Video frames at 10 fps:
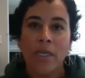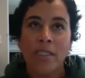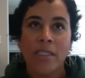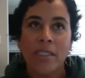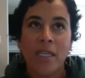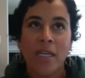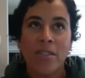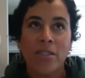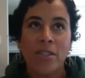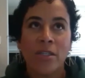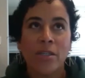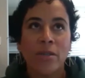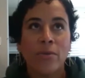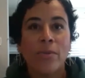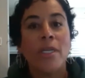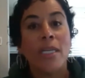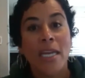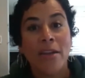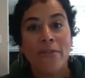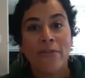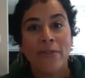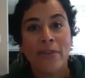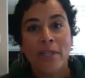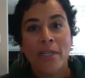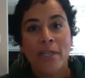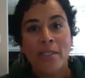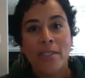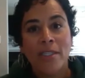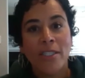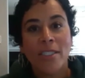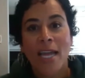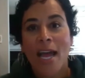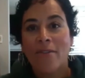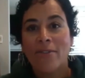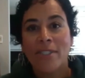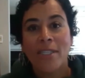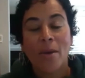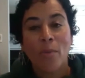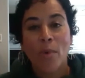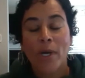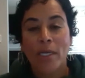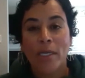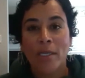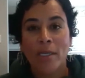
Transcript: such relief to just have someone